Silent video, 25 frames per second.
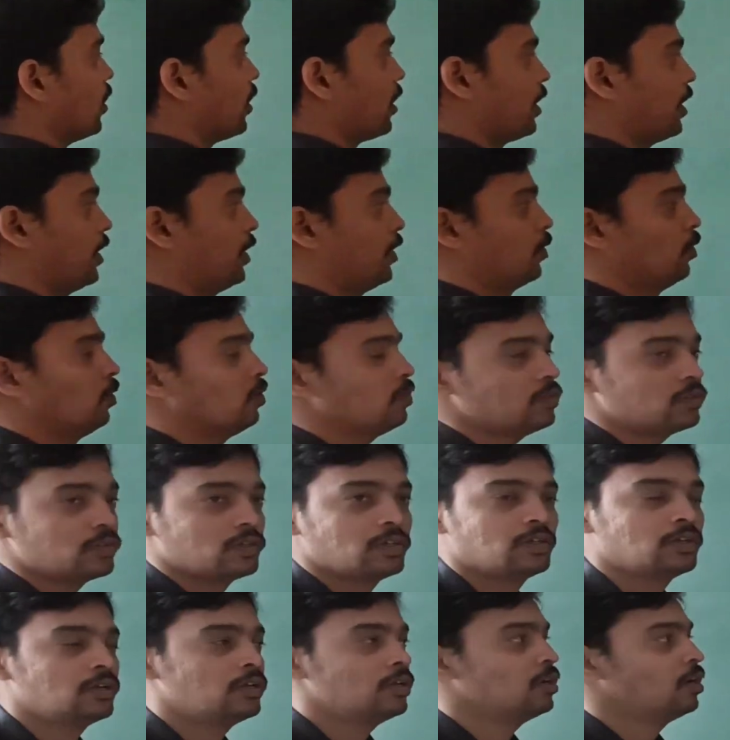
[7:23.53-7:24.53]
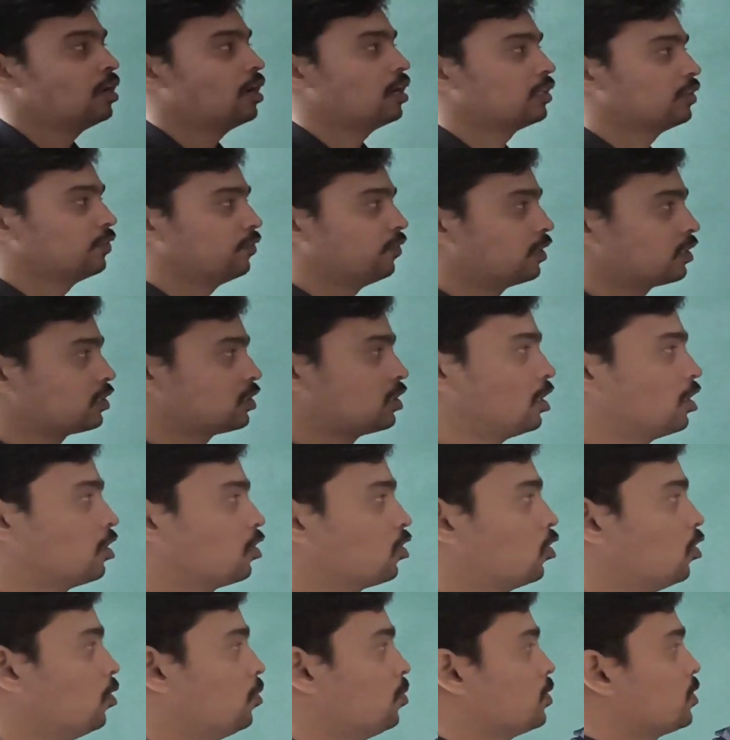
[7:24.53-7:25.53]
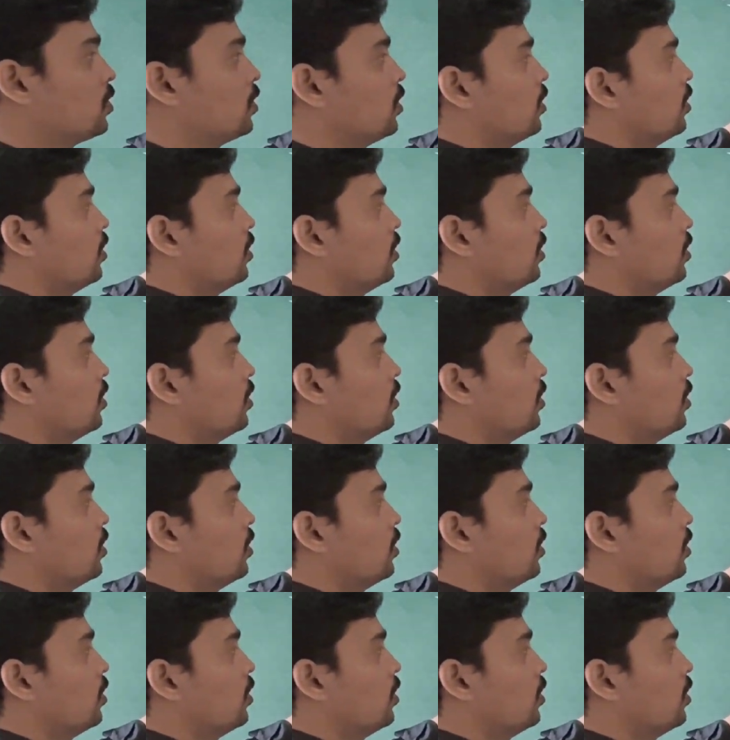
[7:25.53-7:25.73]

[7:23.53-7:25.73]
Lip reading: Ketones are the functional groups